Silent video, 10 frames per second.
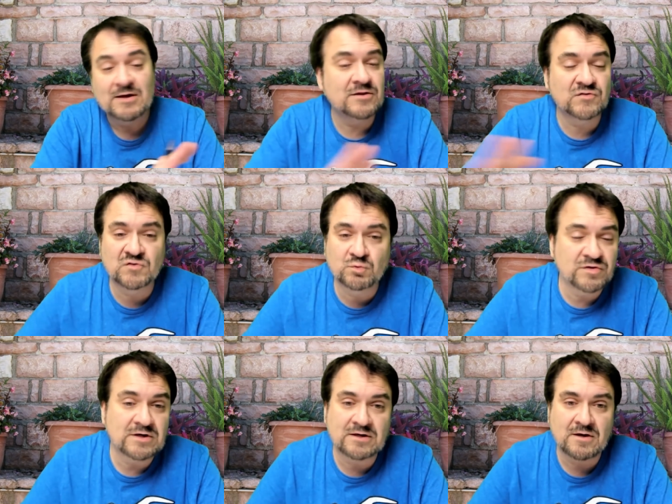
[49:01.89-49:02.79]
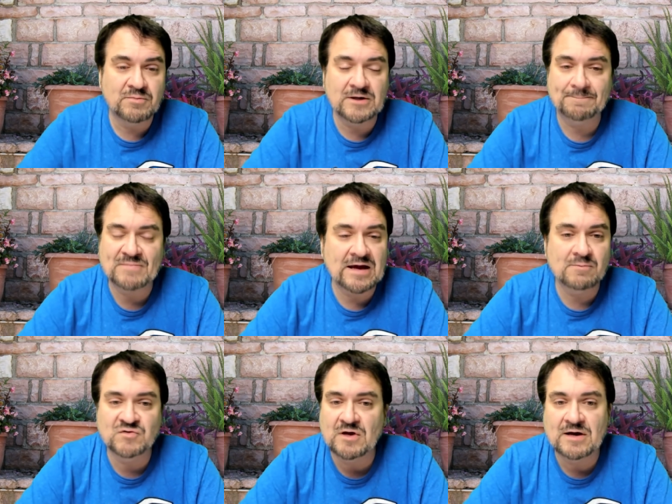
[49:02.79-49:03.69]
This is with any company.
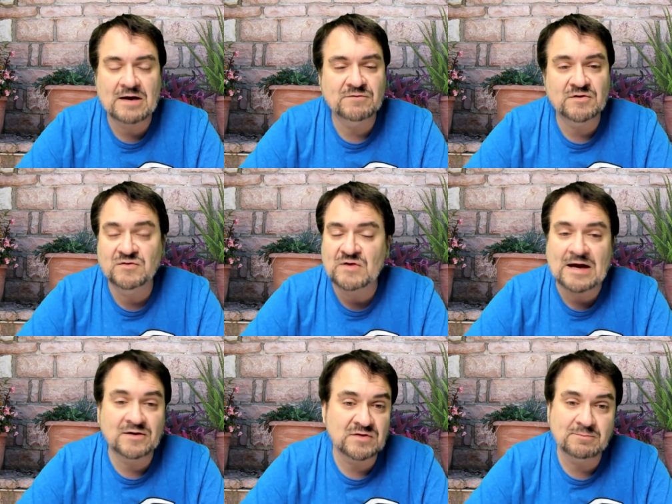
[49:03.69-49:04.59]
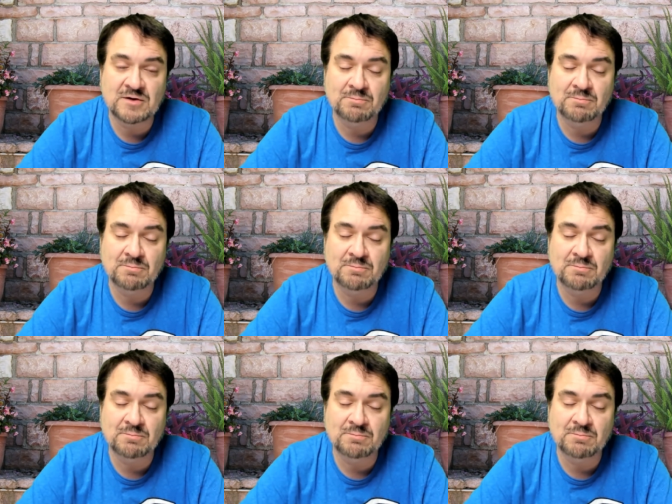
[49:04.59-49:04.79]
Amazon, I have the exact same